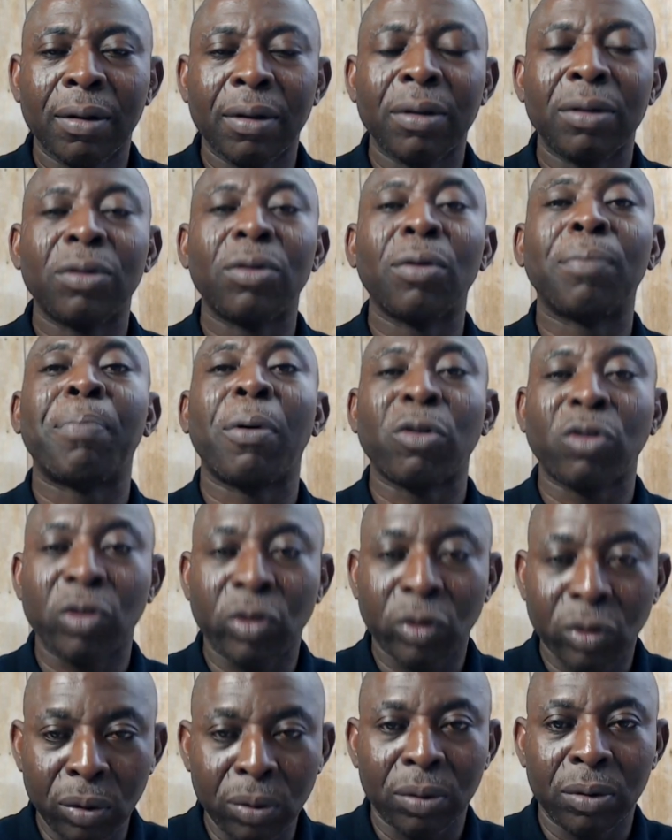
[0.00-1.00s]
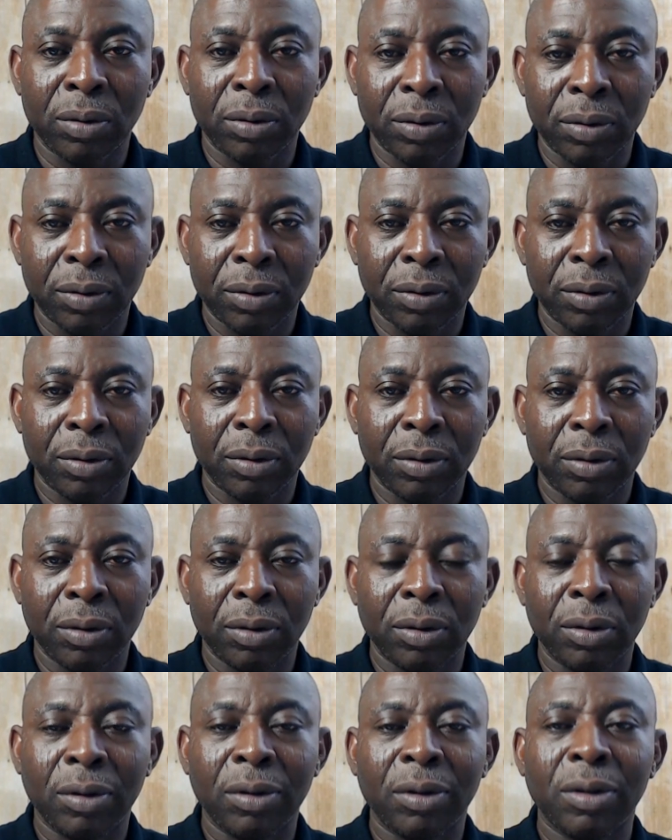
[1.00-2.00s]
to pursue
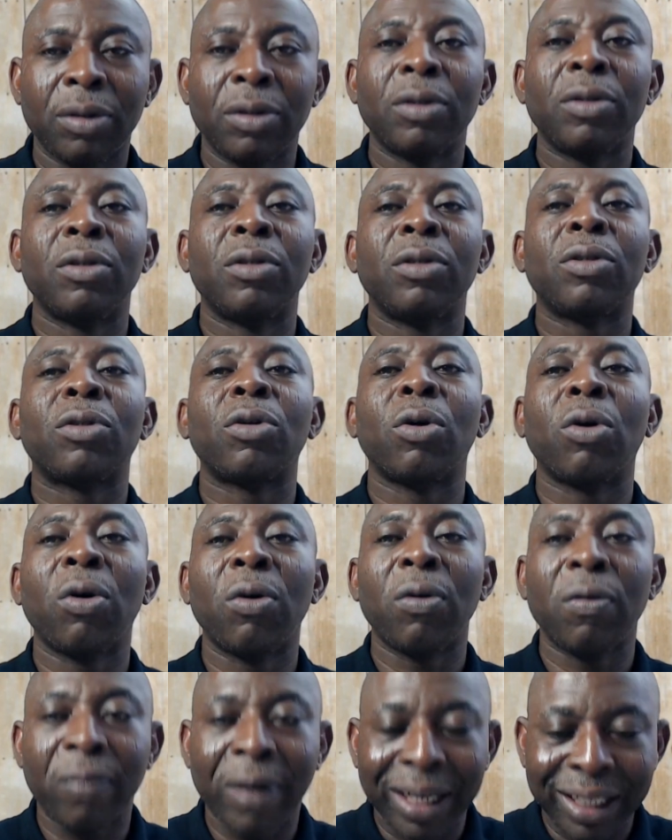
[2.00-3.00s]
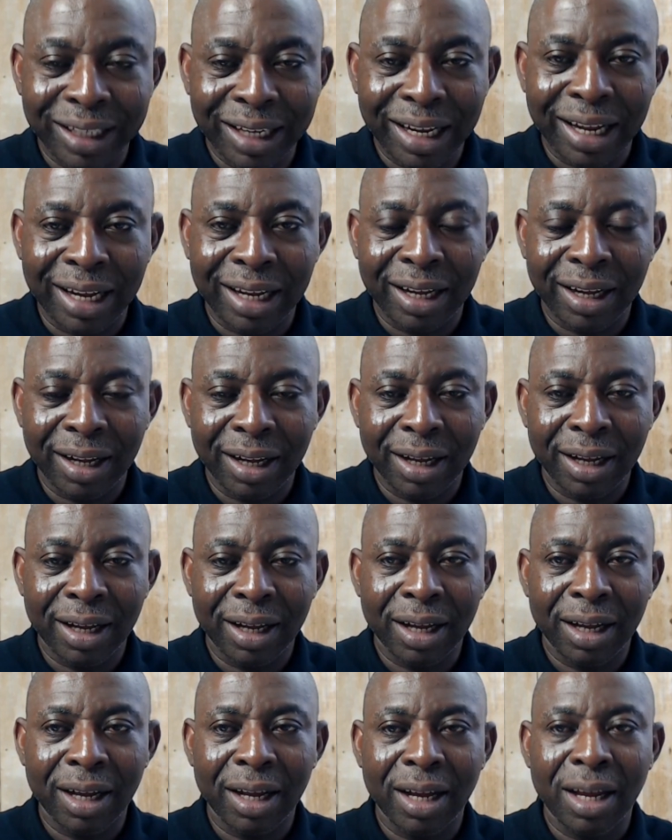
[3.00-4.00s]
to overtake
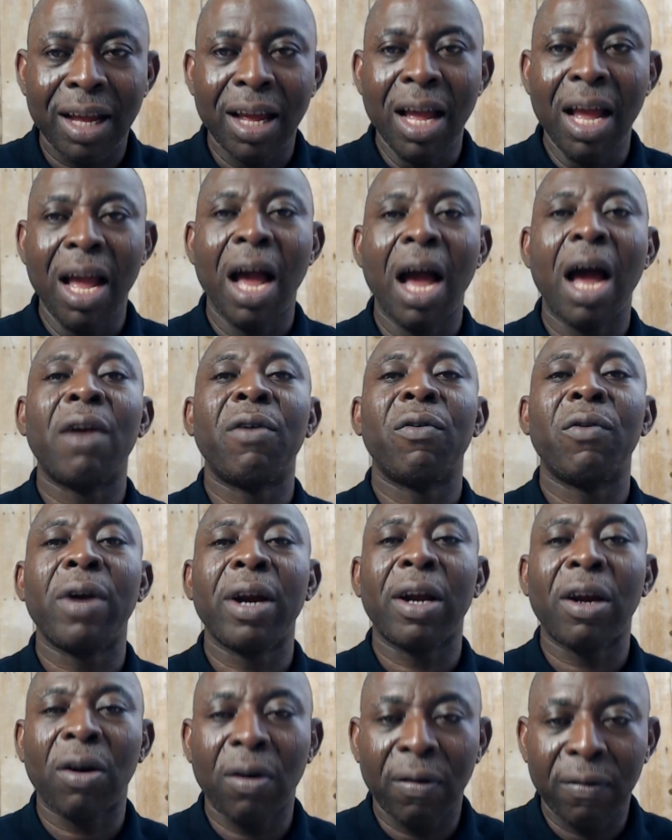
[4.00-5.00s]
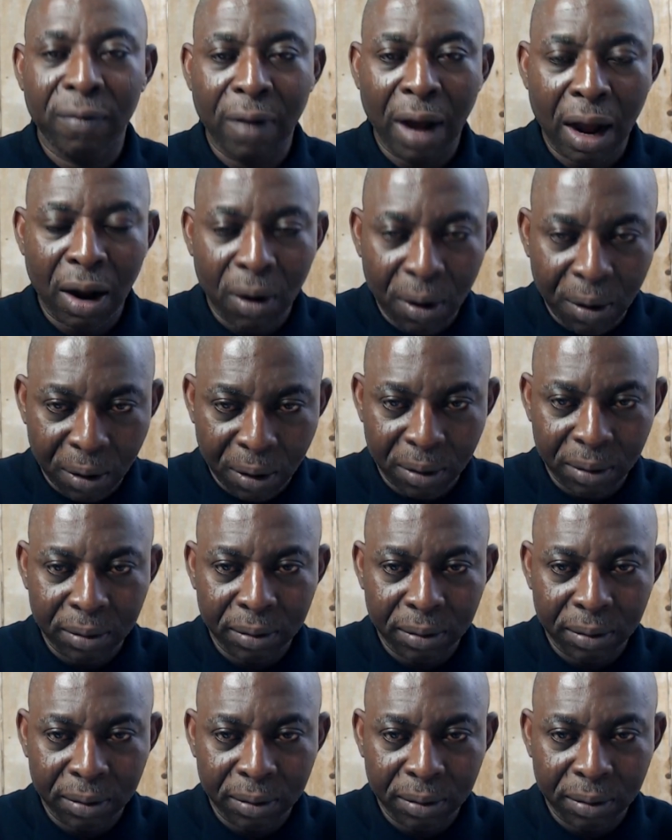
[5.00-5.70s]
and recover all.